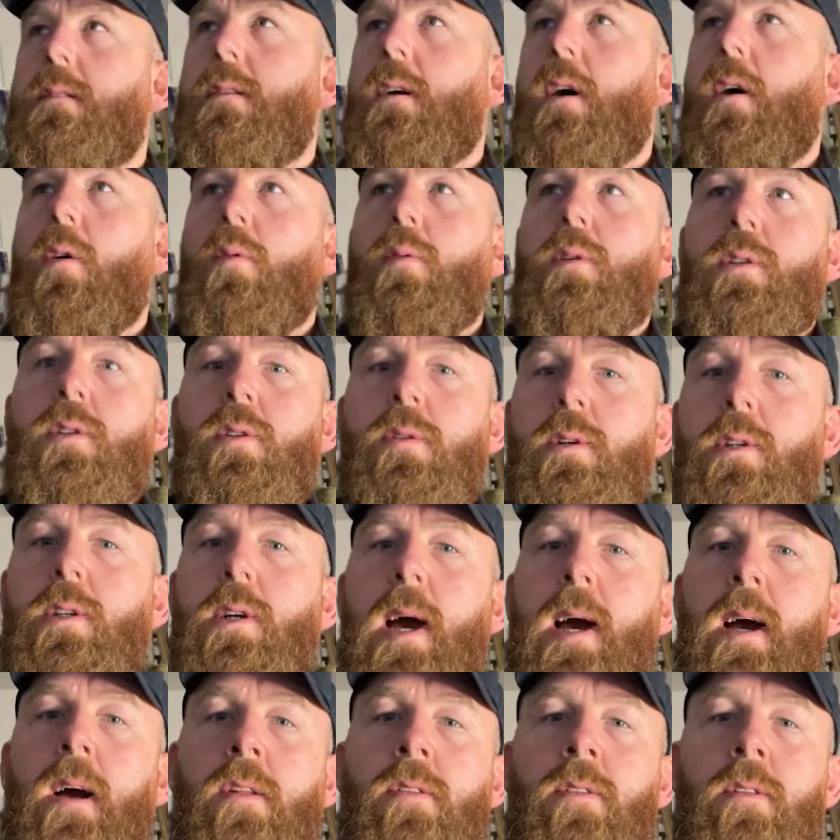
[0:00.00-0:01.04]
always do a
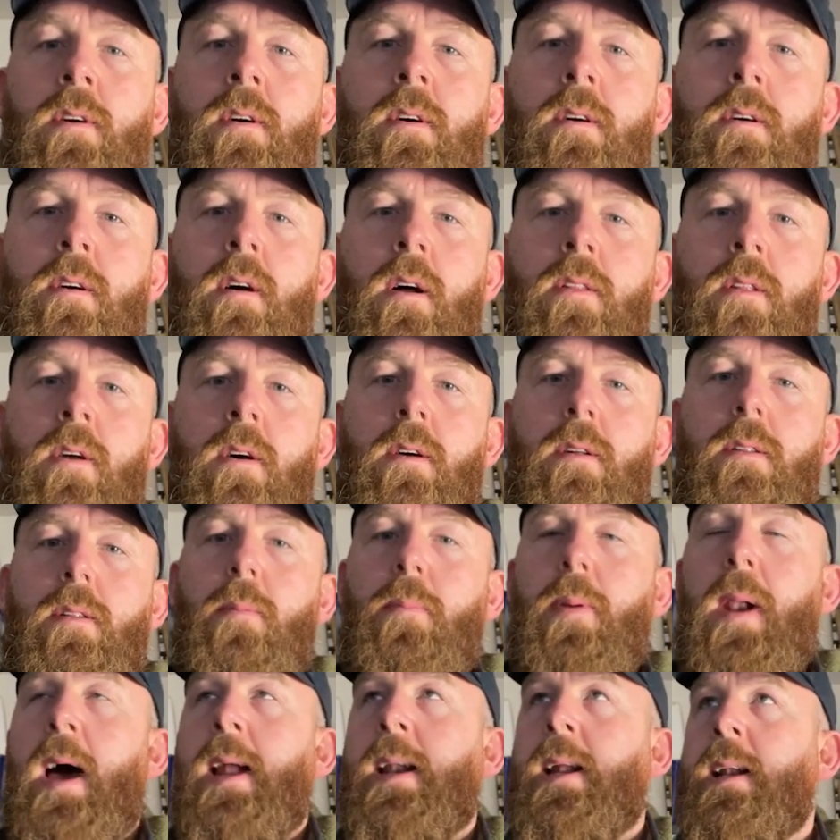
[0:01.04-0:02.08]
check on the
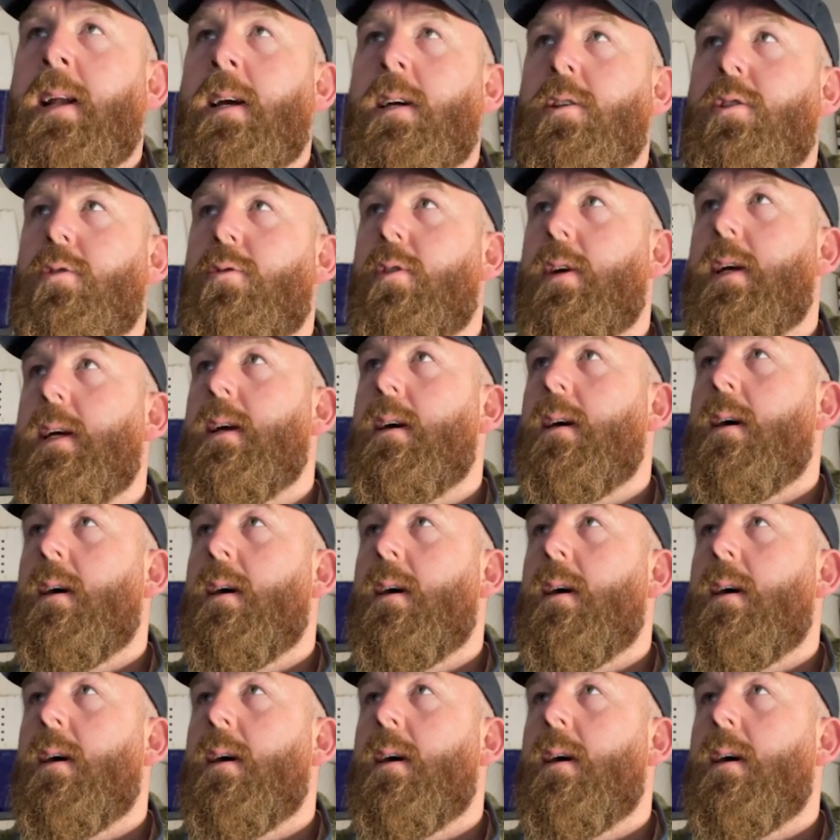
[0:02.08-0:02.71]
planning history.